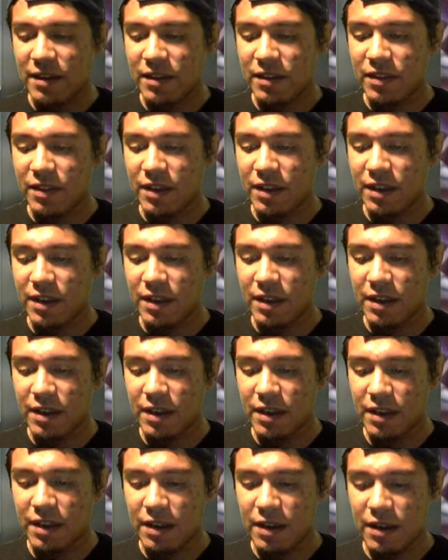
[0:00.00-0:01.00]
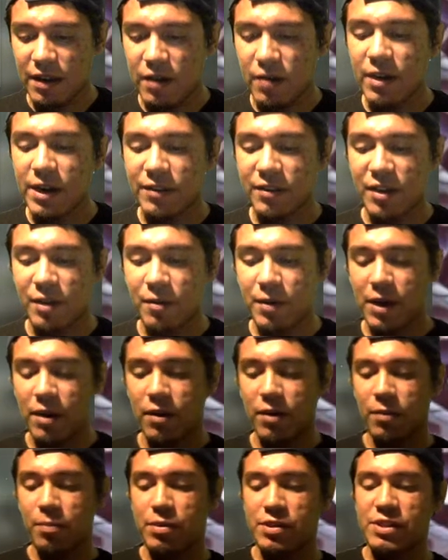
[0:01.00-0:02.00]
the grit. There we
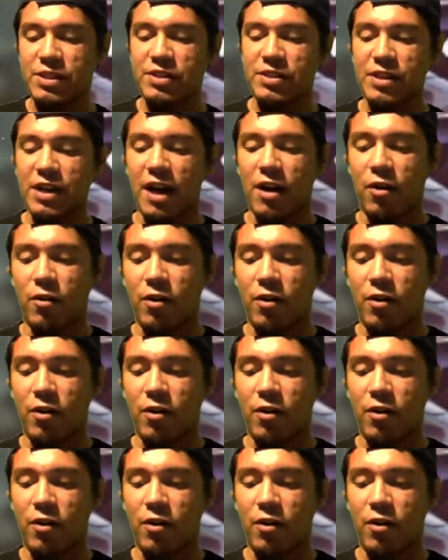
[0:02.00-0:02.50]
go. Precision and